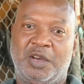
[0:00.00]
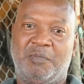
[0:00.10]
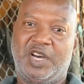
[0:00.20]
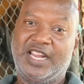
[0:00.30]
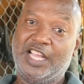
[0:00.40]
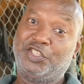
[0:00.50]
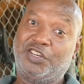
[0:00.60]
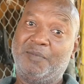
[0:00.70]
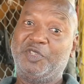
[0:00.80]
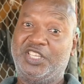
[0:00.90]
But Andrew
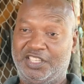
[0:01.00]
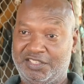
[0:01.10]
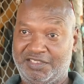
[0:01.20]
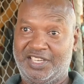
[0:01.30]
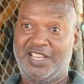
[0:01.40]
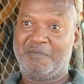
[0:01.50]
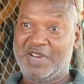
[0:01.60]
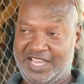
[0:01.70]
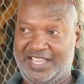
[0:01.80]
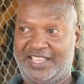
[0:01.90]
Ramjeet is really
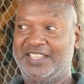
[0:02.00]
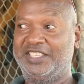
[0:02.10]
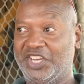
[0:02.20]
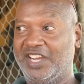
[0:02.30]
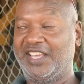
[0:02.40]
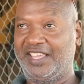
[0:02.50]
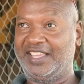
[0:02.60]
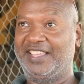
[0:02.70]
my jockey.